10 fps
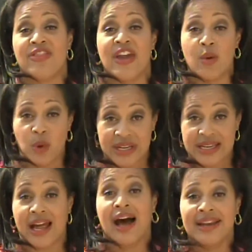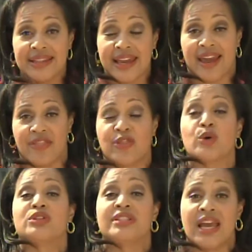they would not get
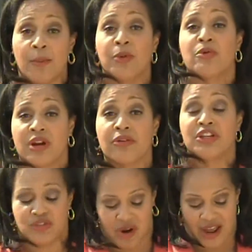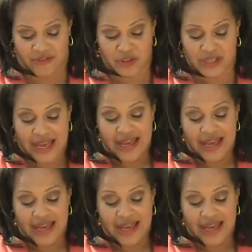those temporary drivers.